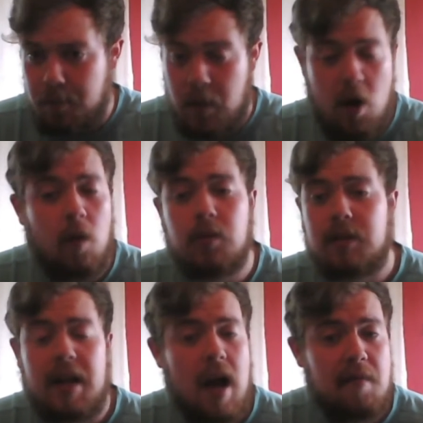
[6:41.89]
They
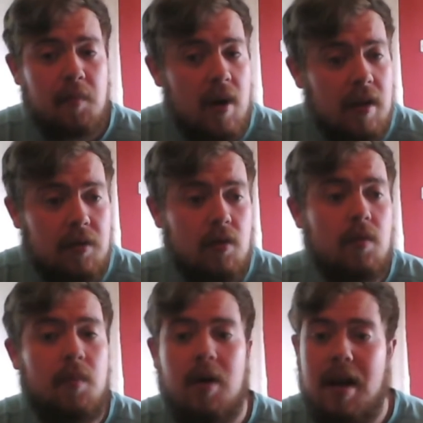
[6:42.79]
almost kind of have a
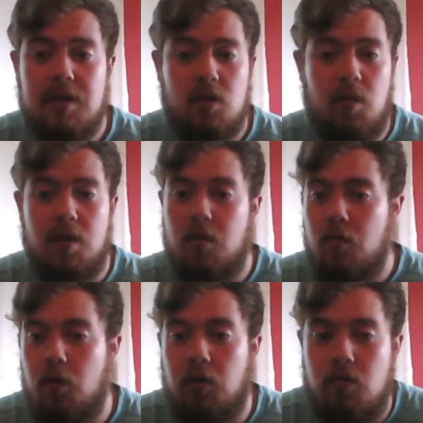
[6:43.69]
breakthrough, but it ends up with
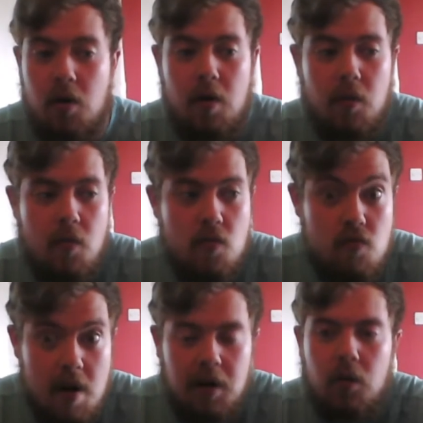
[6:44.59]
Roderick Strong
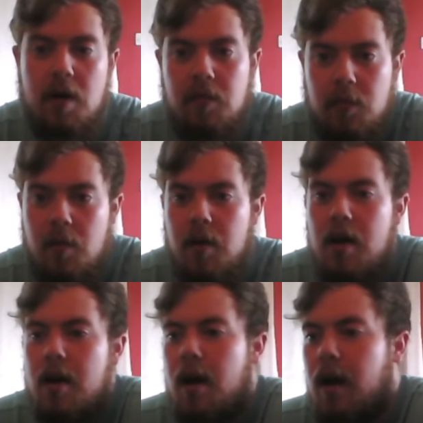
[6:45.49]
running away from them
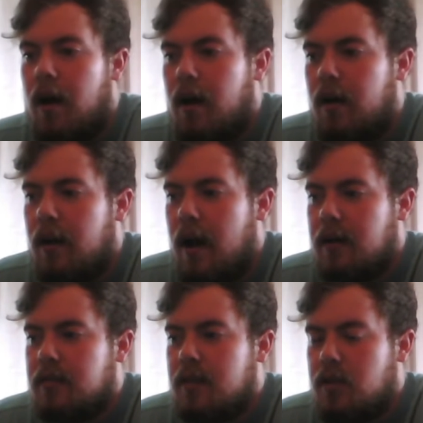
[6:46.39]

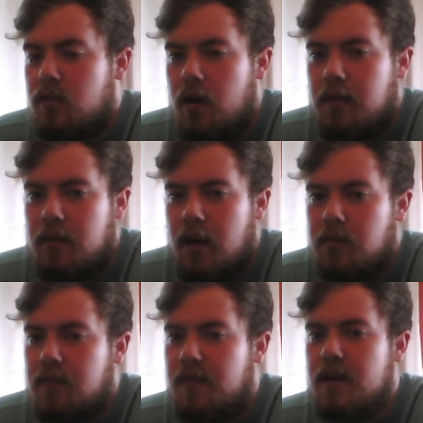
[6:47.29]
as they try to get
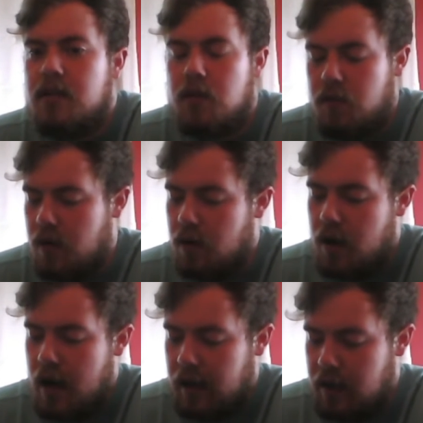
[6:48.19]
him to face his fear
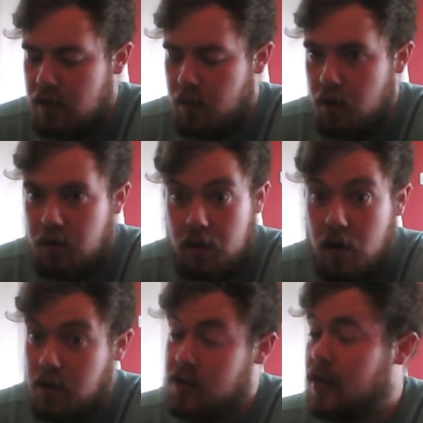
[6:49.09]
and get in the
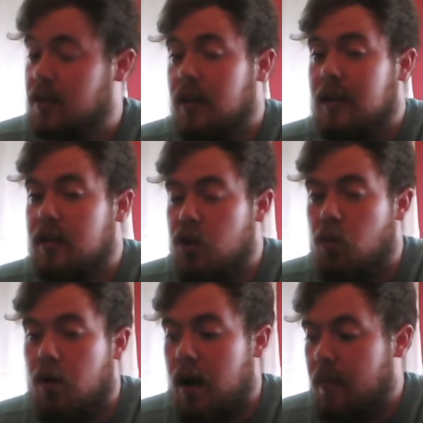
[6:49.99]
car. So that's going to
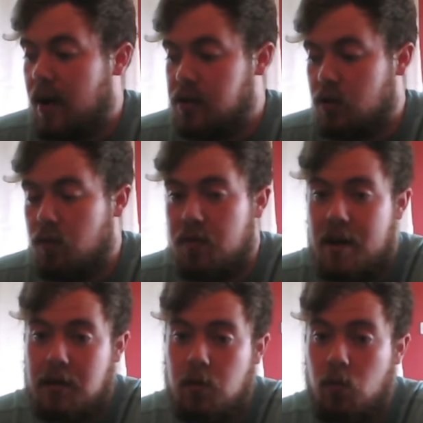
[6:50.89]
continue on, I imagine, over the
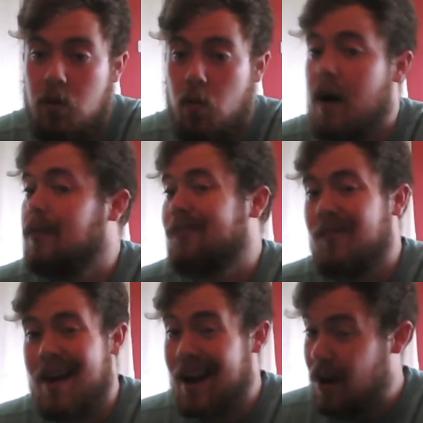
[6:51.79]
next wee while.
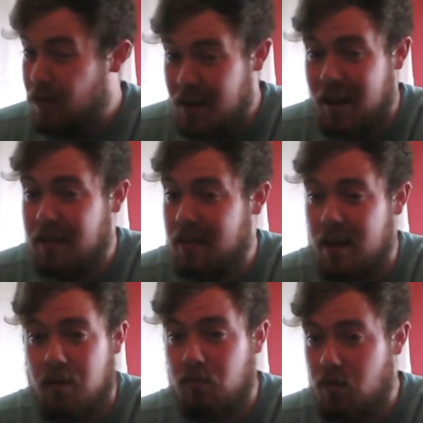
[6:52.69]
Really
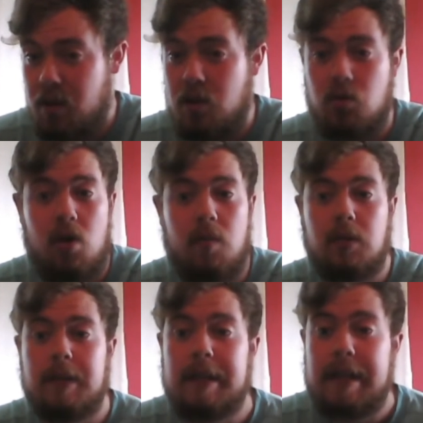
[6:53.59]
entertaining, really
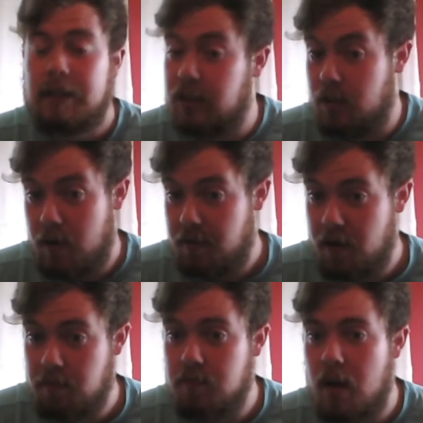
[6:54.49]
enjoyable, just a bit of
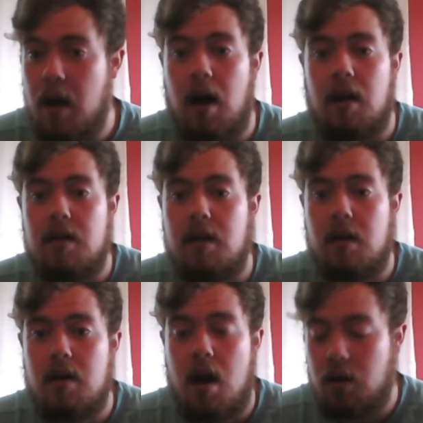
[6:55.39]
fun, and
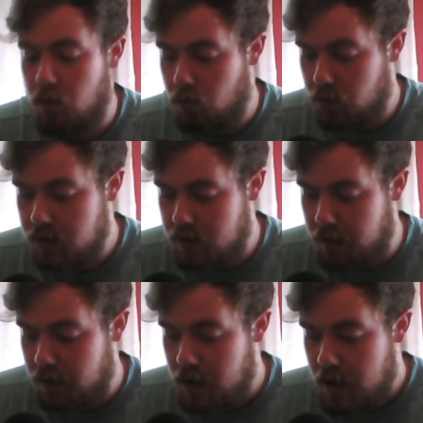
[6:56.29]
all good
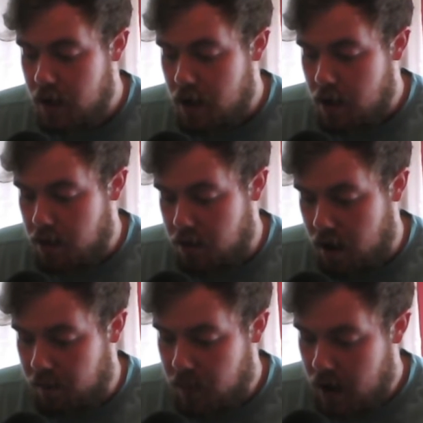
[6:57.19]
stuff
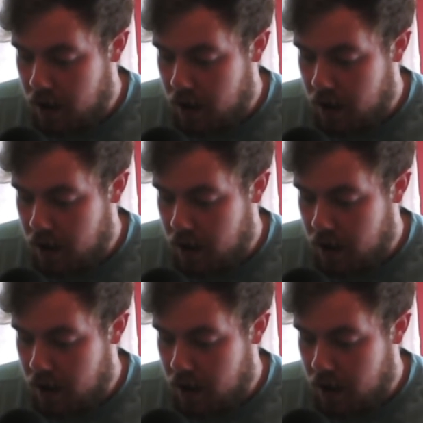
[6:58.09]
there.